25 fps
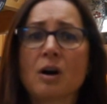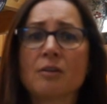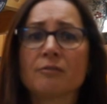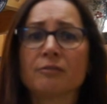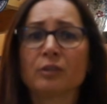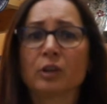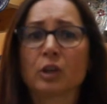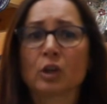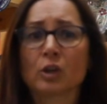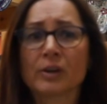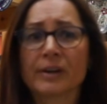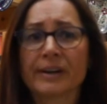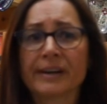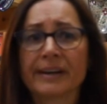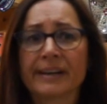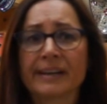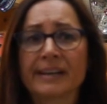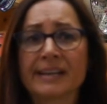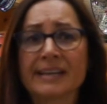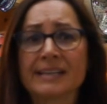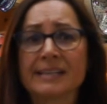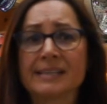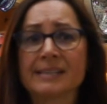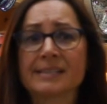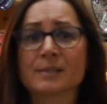of
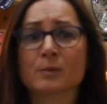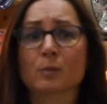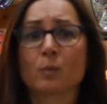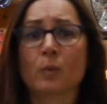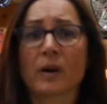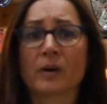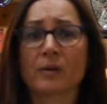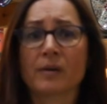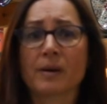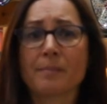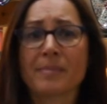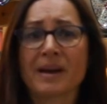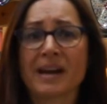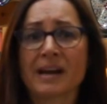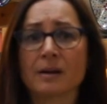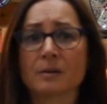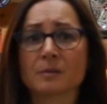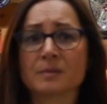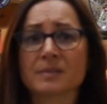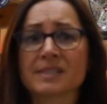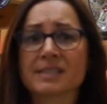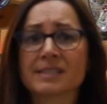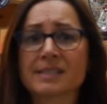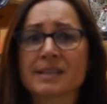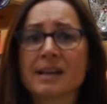learning his
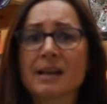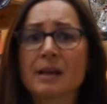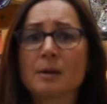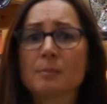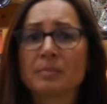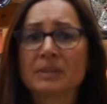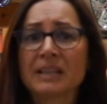whereabouts,